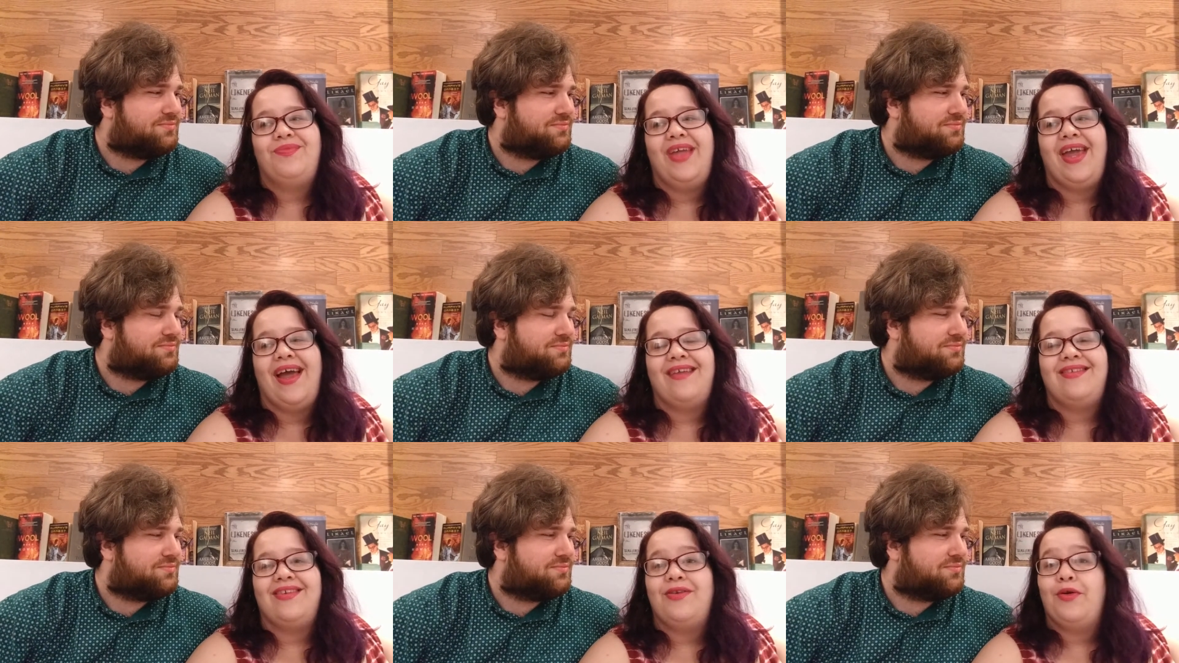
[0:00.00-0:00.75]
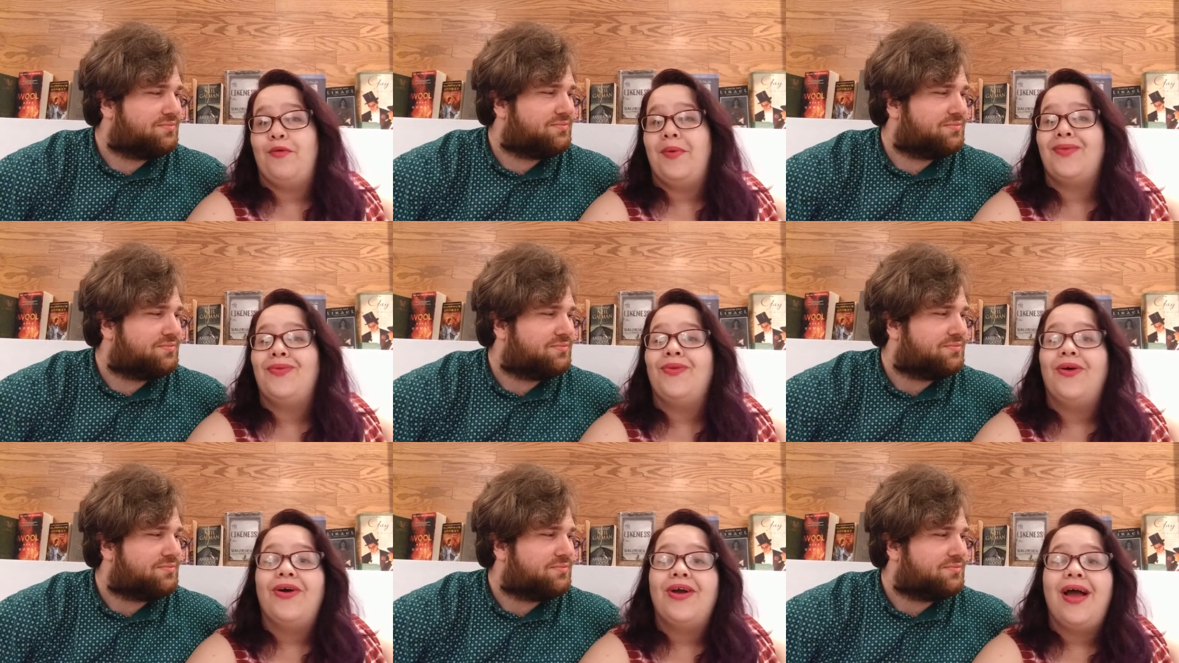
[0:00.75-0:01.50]
Speaker 1: they asked us to go back through
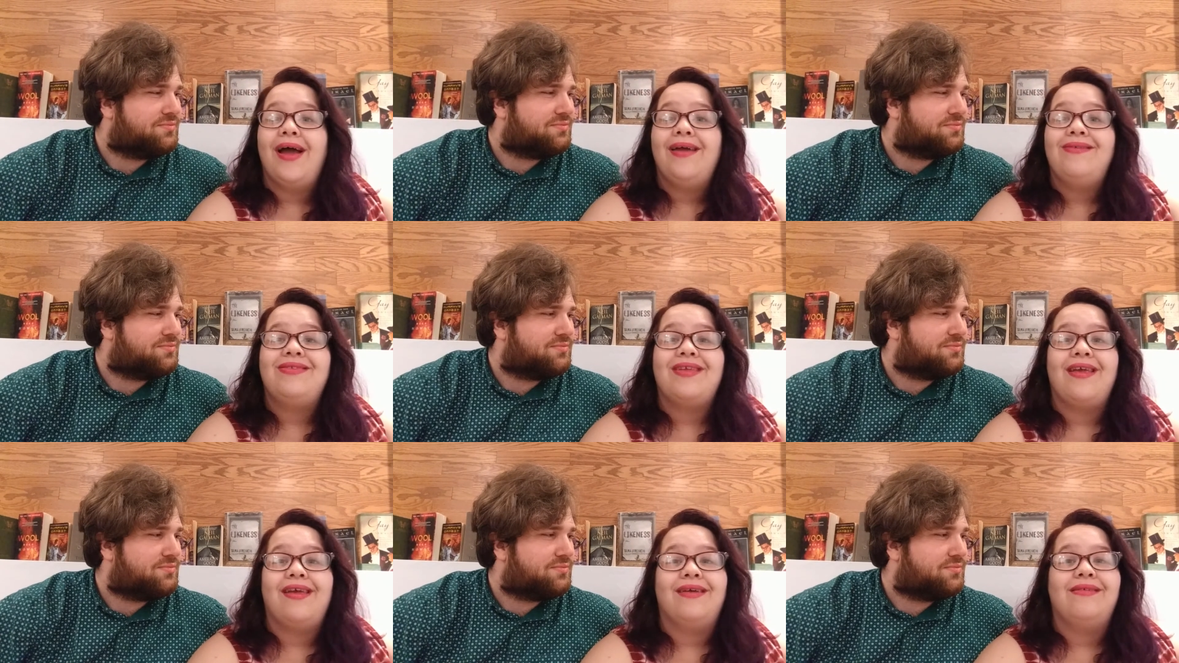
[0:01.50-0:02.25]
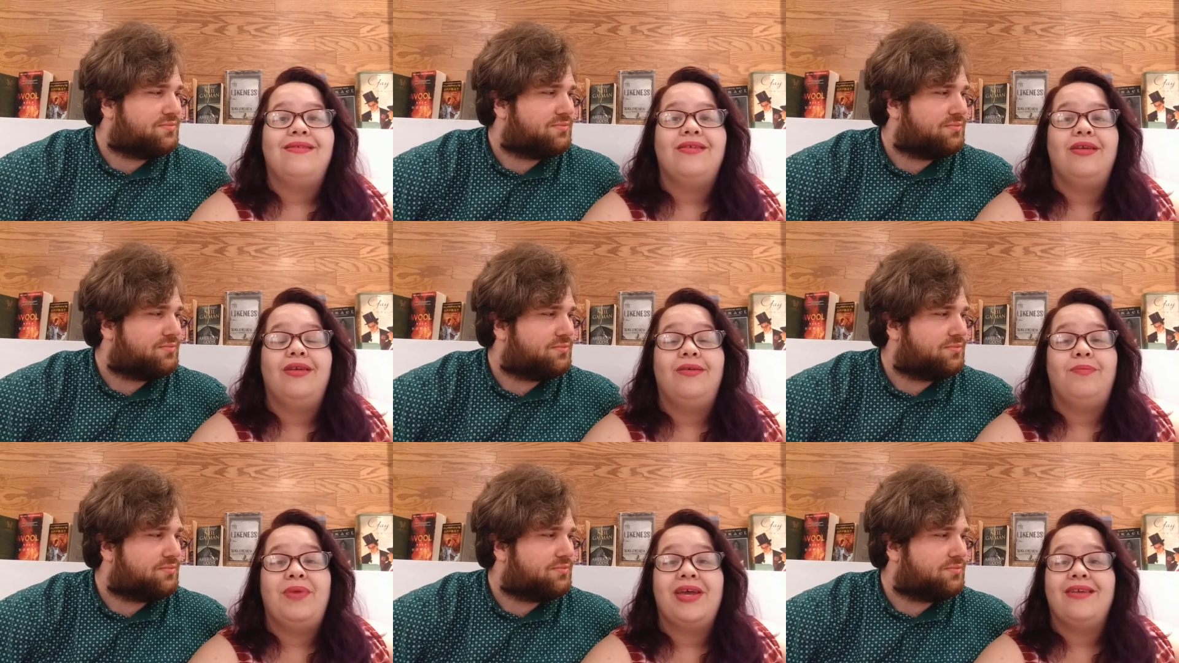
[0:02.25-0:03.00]
their archives and
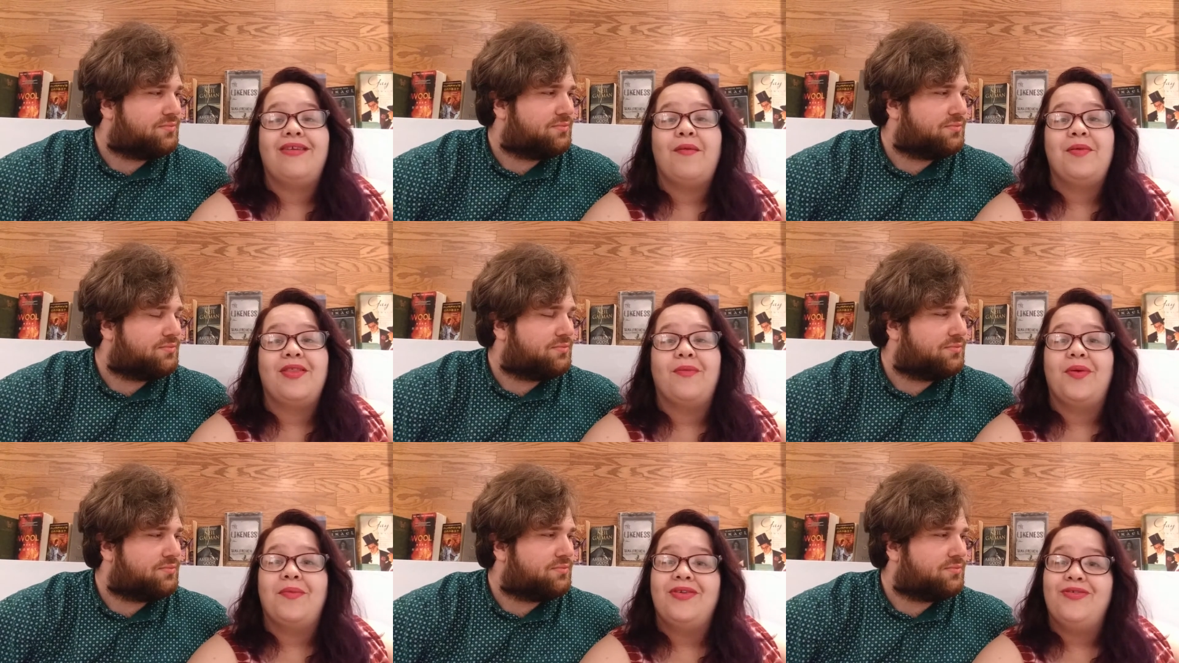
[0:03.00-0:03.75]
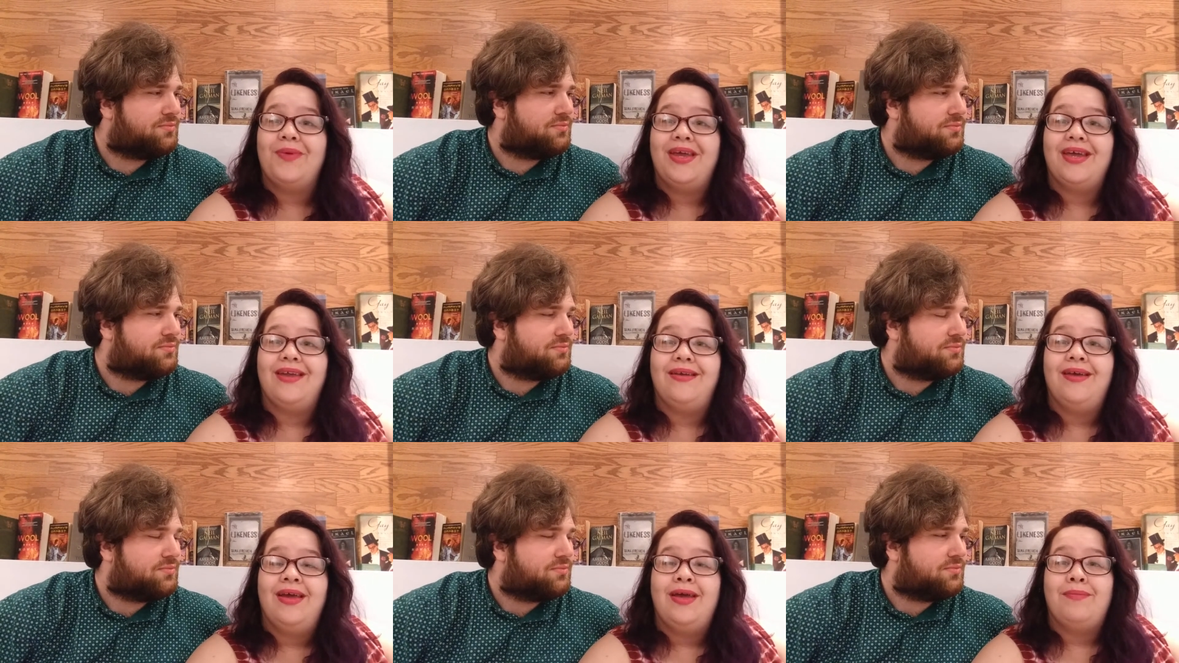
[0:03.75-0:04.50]
pick a topic that we wish we
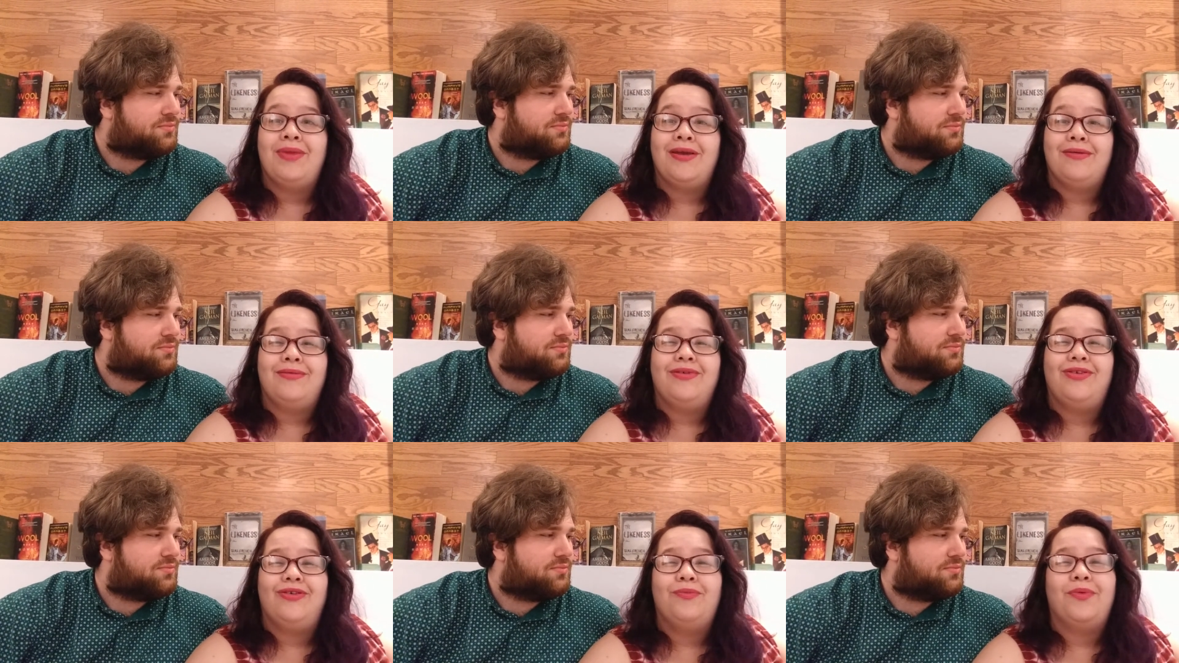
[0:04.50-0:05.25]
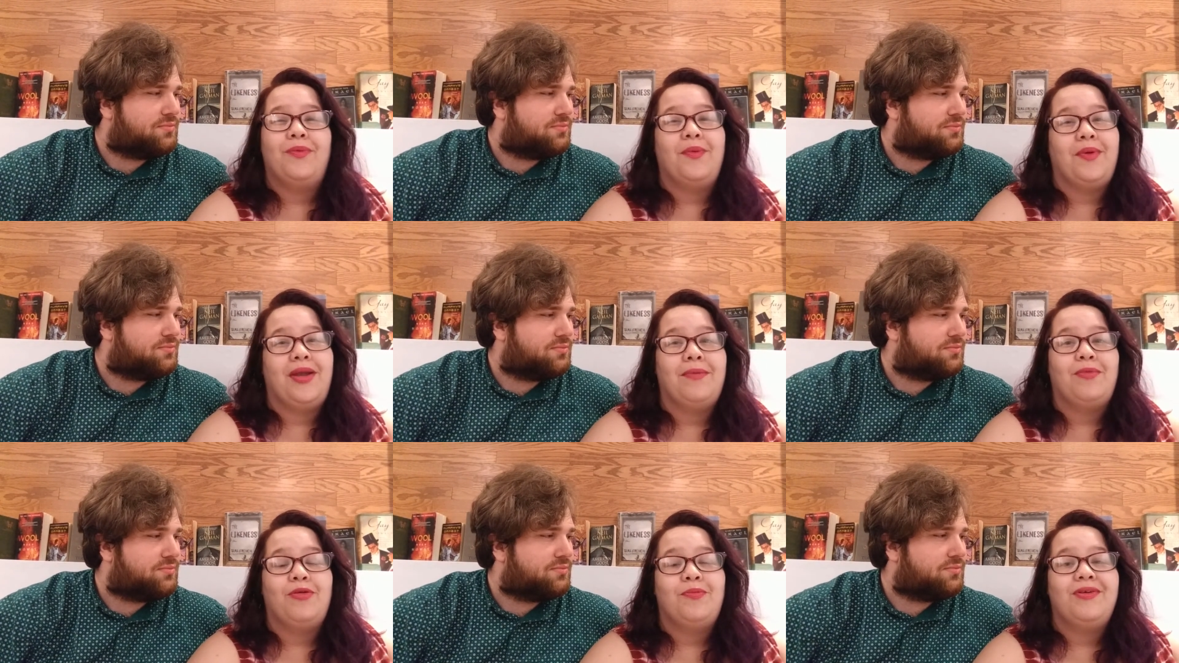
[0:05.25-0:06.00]
had been able to do, but we weren't
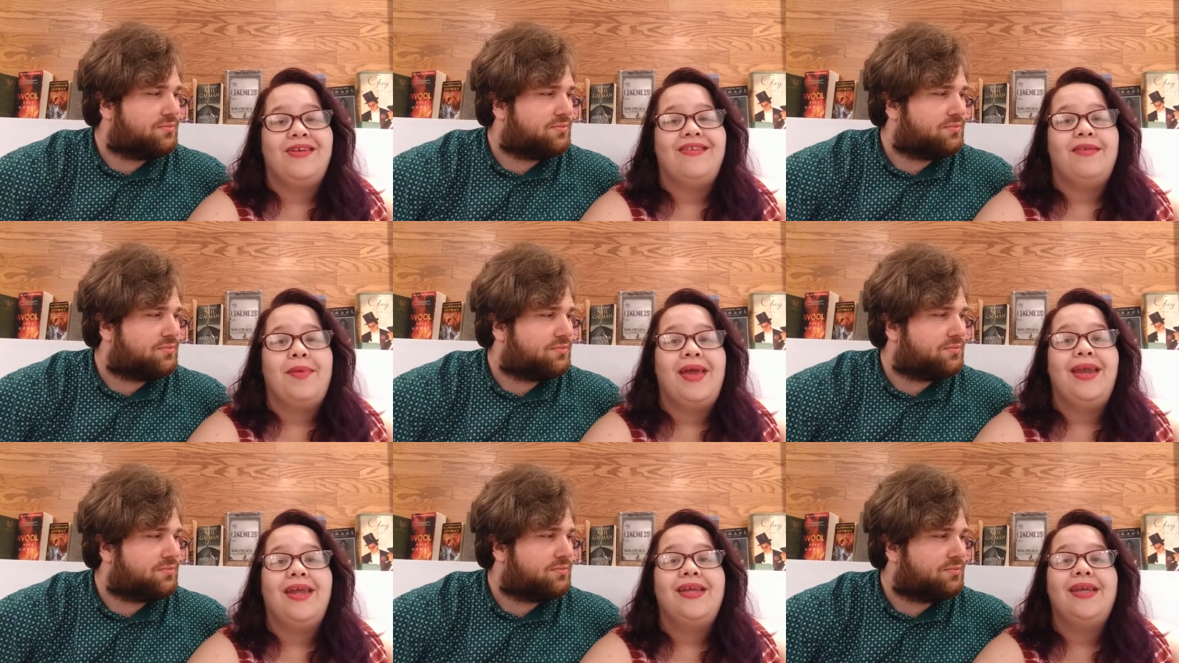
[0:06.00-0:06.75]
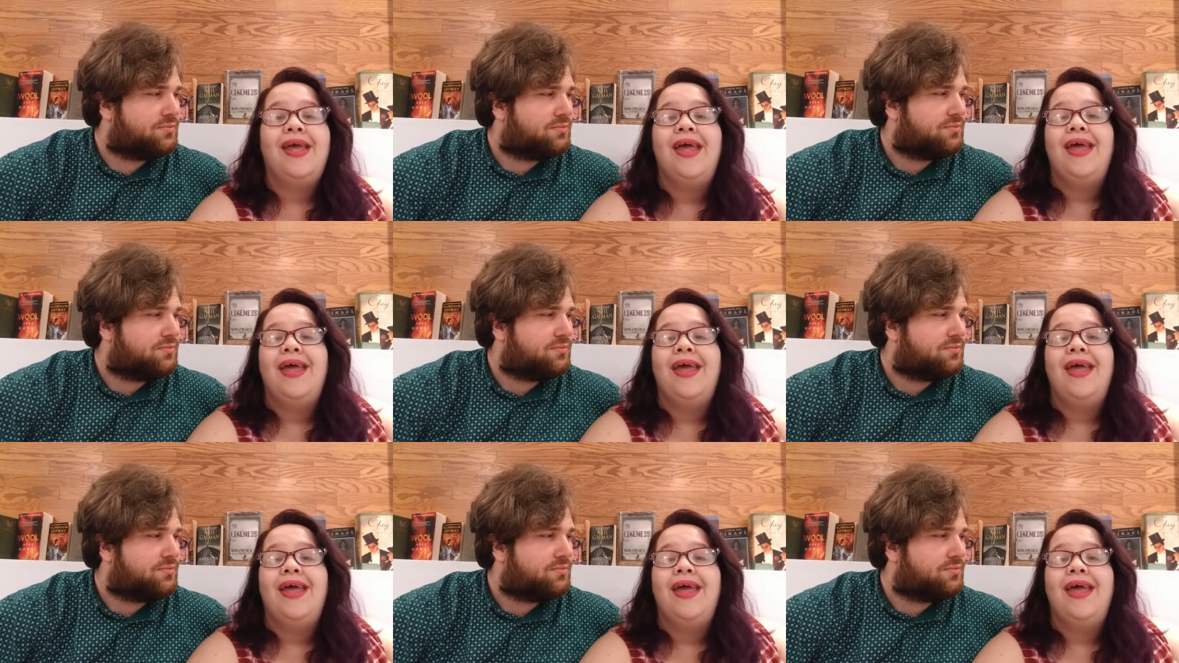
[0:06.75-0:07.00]
able to participate in.